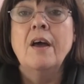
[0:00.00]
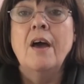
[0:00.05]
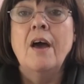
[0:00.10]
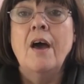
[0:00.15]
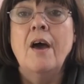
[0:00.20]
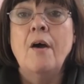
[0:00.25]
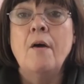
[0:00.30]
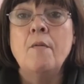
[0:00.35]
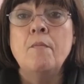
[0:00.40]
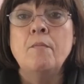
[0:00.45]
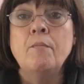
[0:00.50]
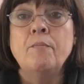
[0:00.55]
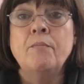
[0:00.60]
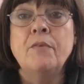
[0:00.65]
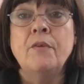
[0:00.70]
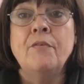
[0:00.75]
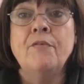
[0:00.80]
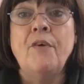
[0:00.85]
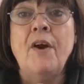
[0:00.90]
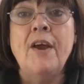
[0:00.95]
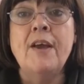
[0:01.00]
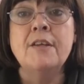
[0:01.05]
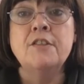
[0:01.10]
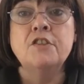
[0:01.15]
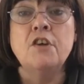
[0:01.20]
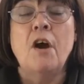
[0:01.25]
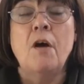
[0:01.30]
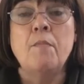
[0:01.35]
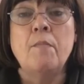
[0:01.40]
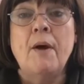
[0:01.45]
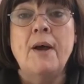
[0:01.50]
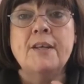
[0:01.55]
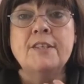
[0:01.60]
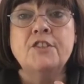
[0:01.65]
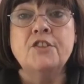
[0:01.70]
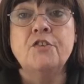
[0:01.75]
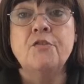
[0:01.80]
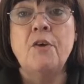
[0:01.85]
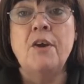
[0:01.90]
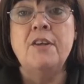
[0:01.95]
The Freya top
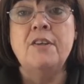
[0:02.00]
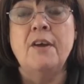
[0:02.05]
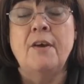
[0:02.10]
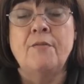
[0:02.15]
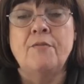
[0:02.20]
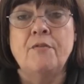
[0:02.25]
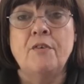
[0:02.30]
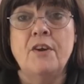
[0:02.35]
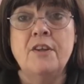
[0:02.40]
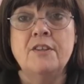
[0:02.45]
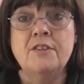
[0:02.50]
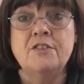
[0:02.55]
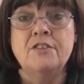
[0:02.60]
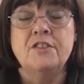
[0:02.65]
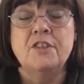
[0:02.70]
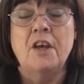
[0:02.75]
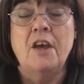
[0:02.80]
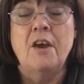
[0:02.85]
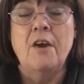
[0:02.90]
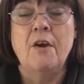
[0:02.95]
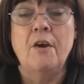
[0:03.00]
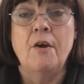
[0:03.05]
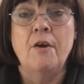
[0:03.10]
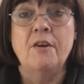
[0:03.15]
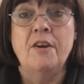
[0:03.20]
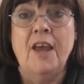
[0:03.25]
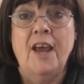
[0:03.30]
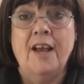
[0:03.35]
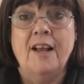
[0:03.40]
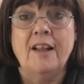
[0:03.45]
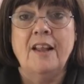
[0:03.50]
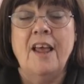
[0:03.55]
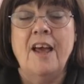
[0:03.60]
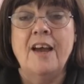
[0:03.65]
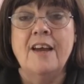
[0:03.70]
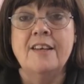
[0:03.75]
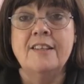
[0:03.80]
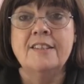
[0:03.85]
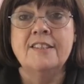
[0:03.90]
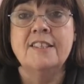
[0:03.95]
has 3 different
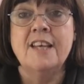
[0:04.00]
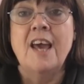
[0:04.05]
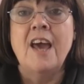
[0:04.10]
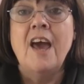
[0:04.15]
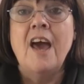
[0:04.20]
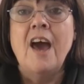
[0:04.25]
necklines,